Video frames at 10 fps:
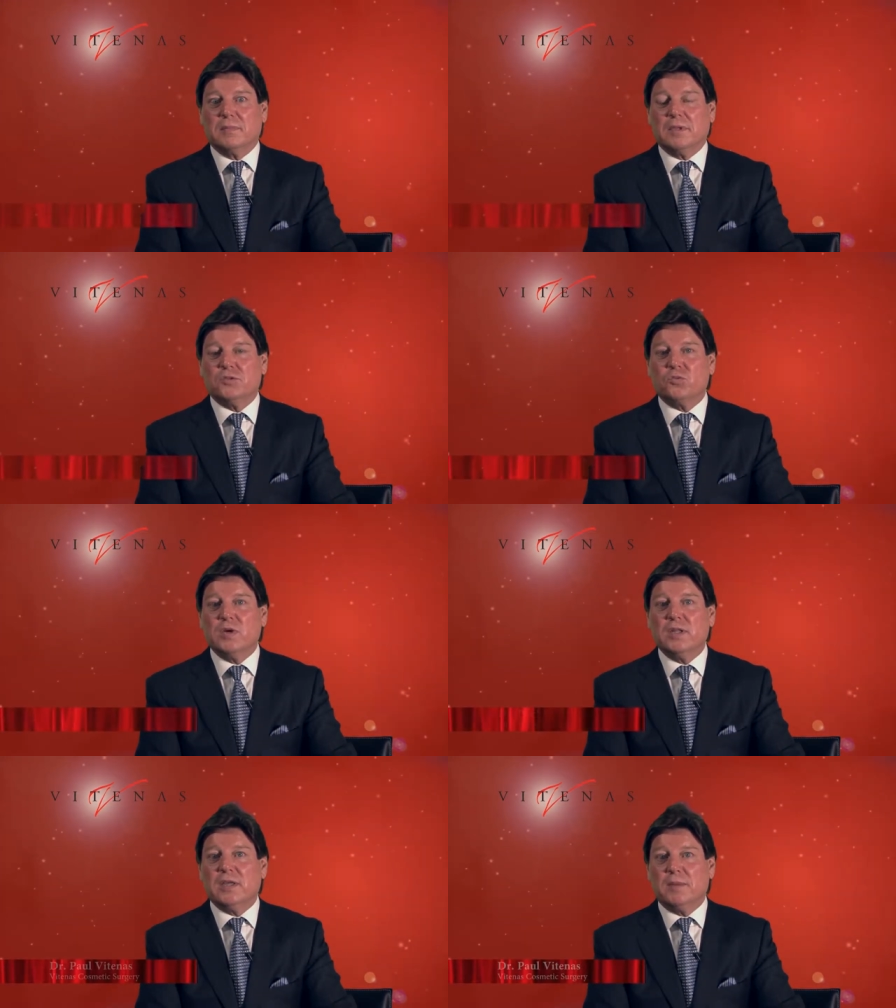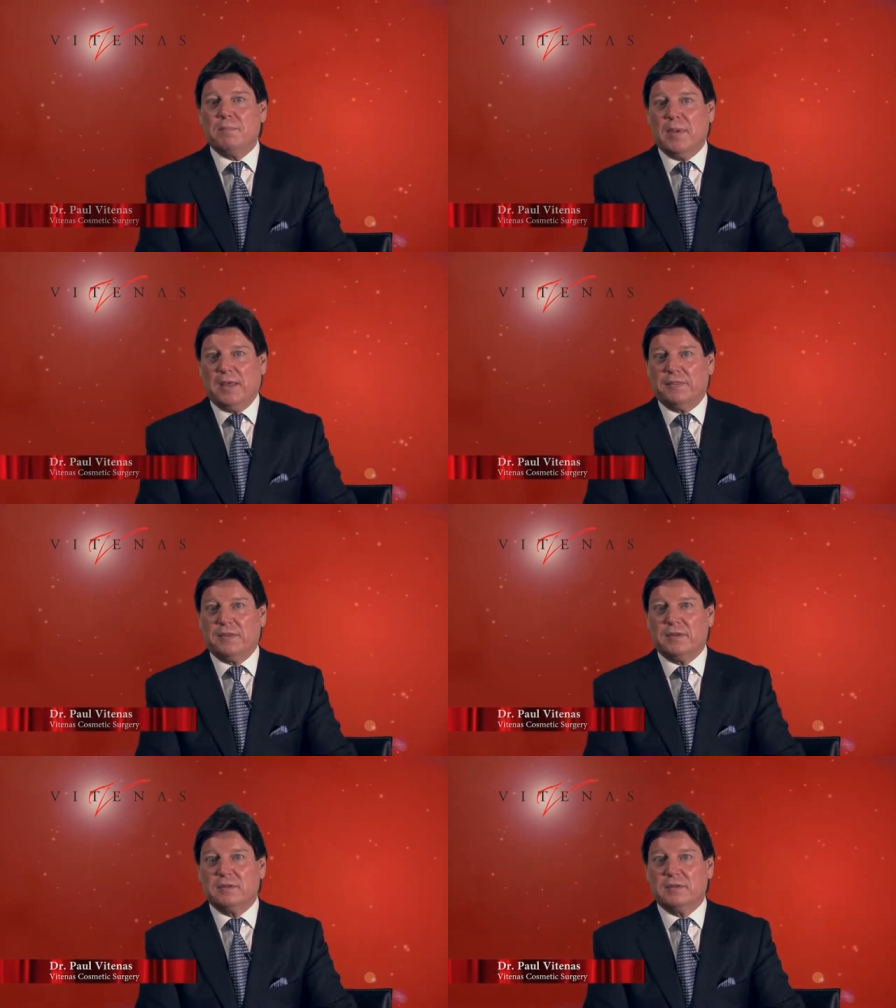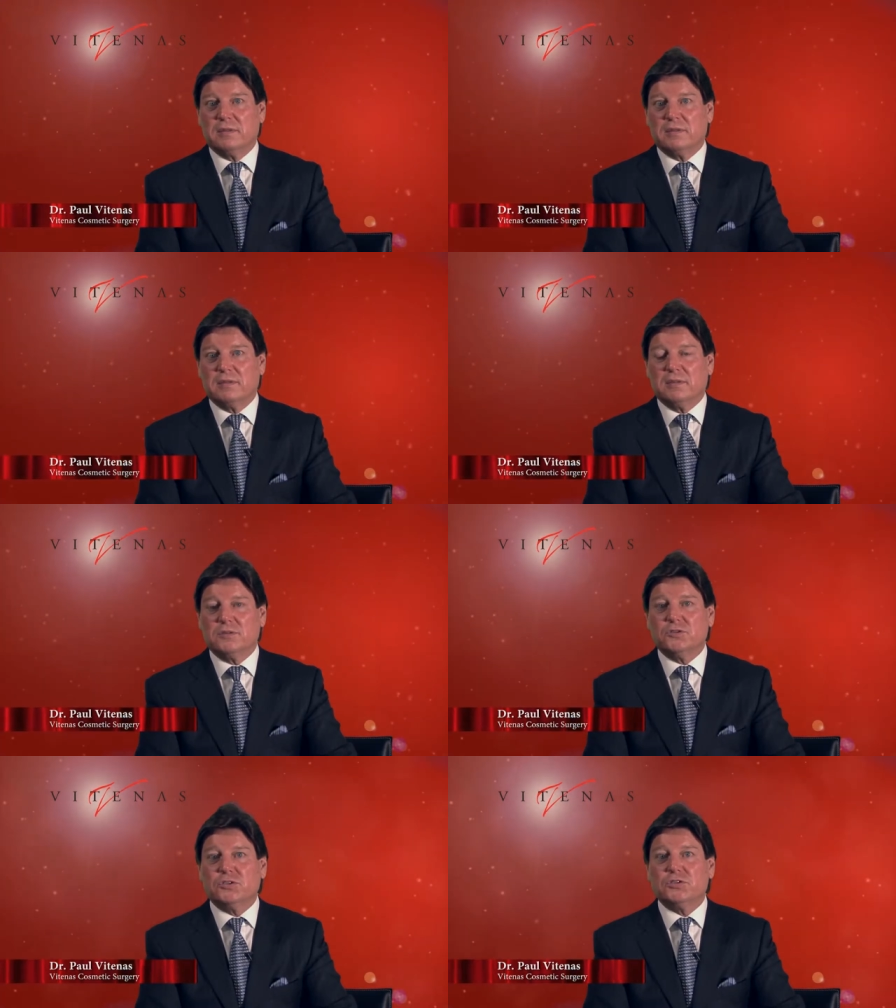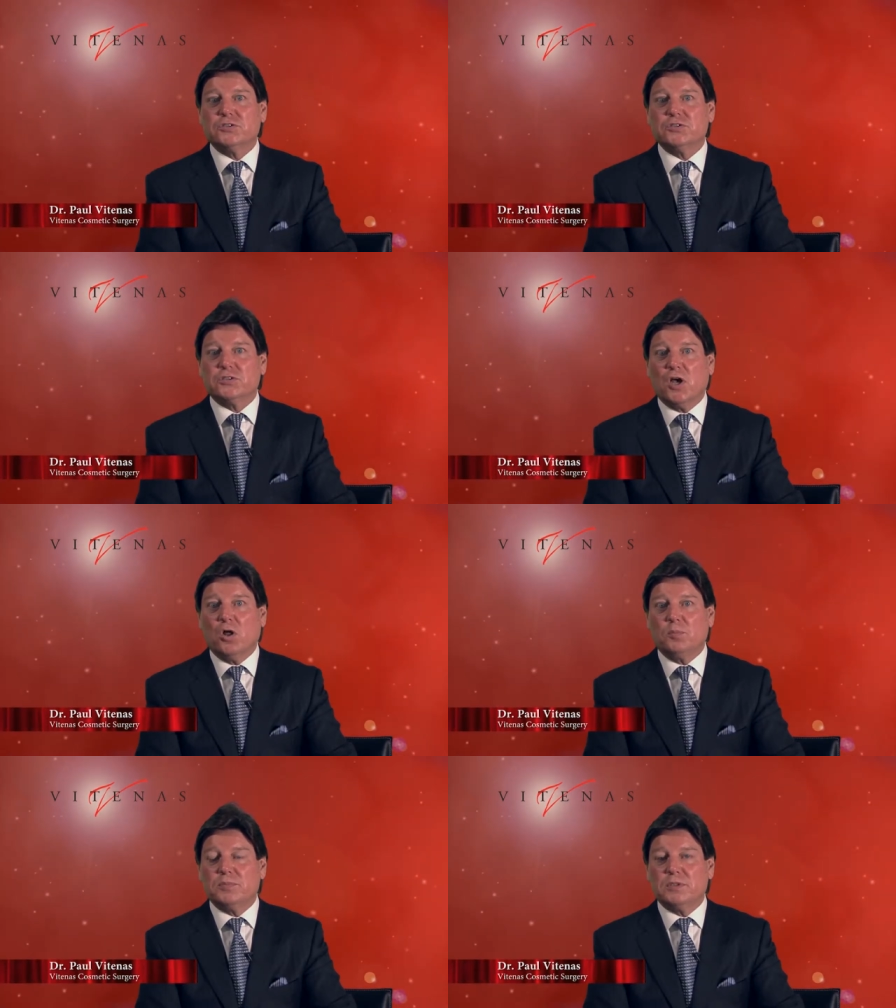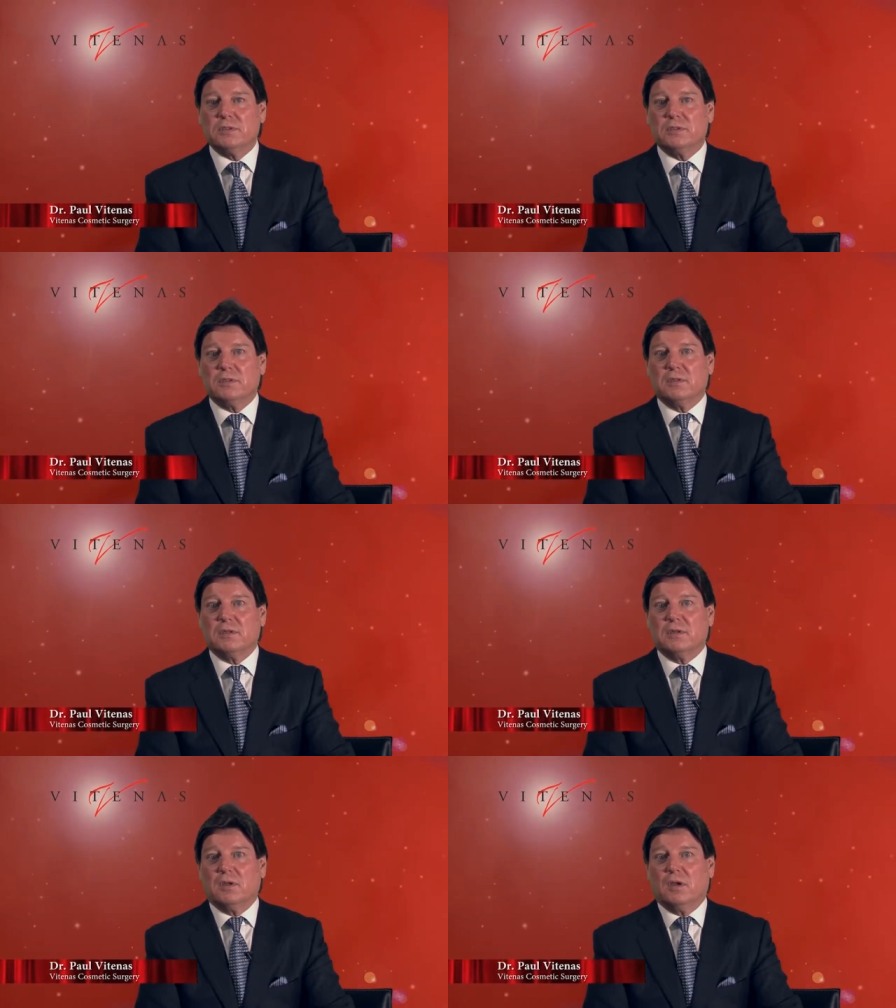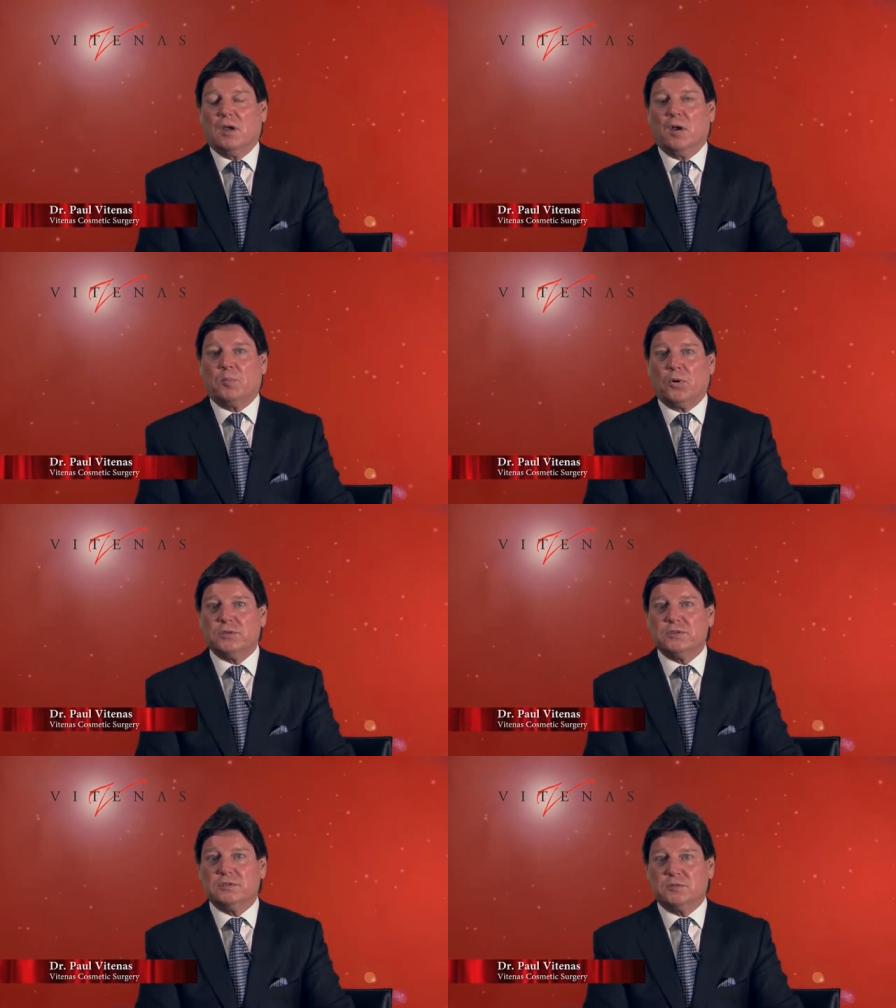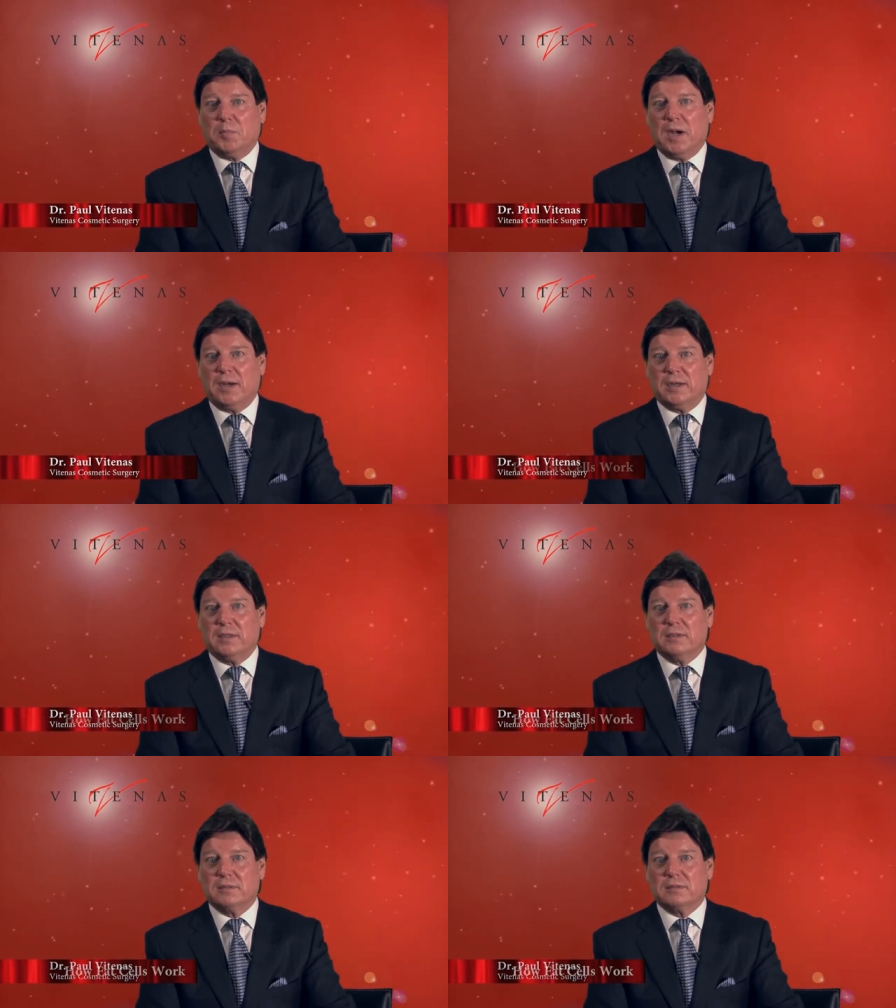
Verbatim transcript: is really a method to sculpt a person's body.